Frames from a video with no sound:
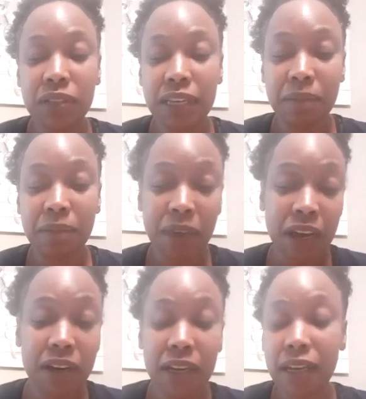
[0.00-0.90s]
to get
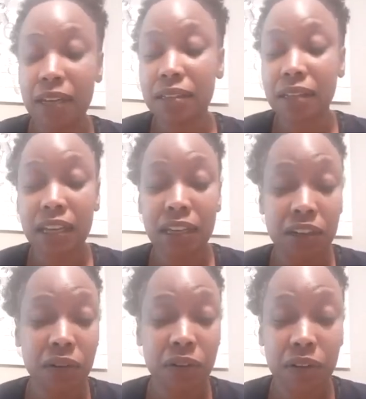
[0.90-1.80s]
Mary and is like, you
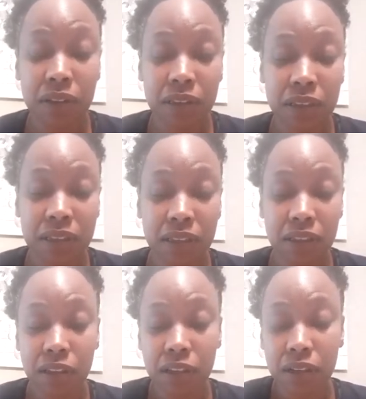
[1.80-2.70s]
know,
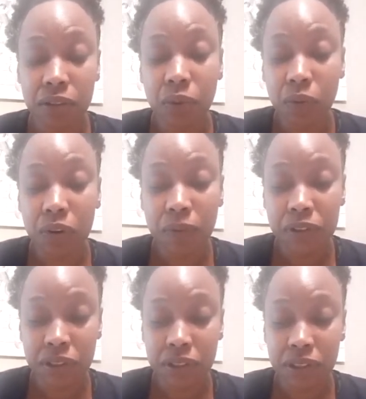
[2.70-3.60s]
the Lord
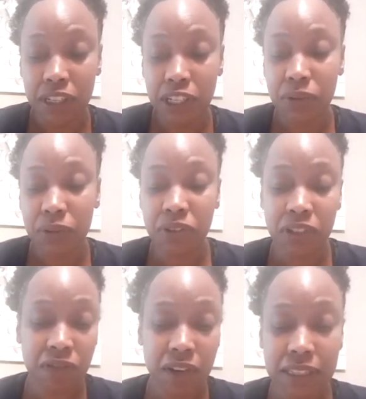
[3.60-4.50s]
wants to see you. So
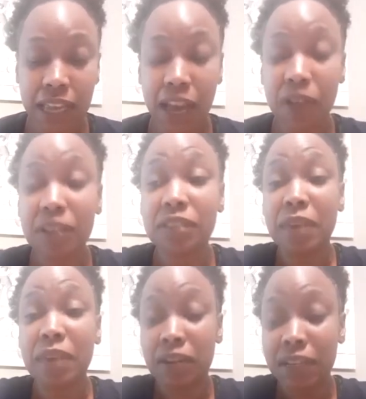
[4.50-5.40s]
she runs out. And so
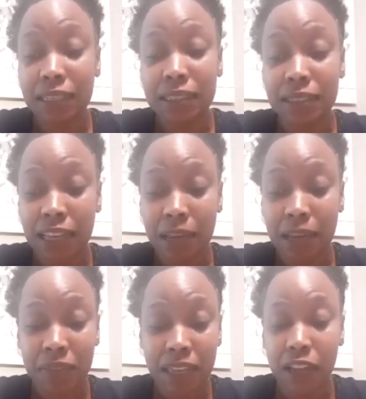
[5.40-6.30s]
Mary says the same
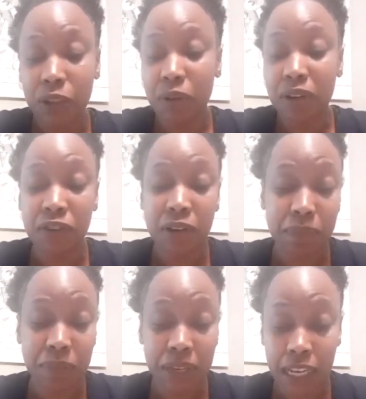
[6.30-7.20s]
thing. Lord, if you
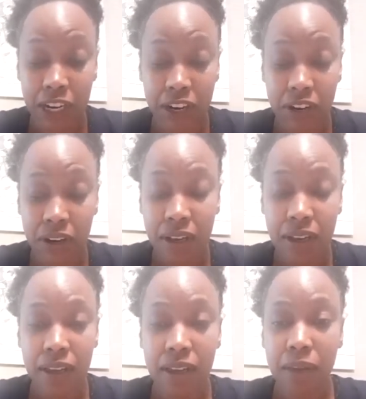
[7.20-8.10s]
had been here,
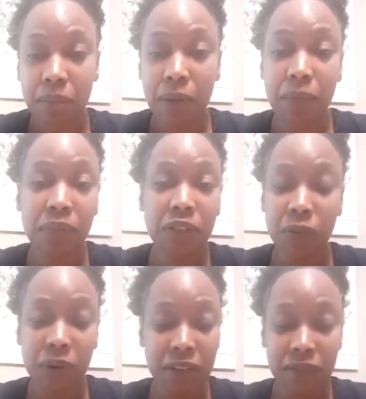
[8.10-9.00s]
my brother
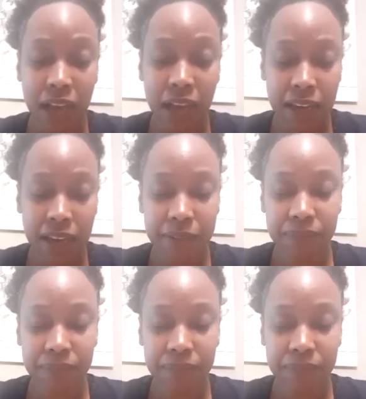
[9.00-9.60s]
wouldn't have died.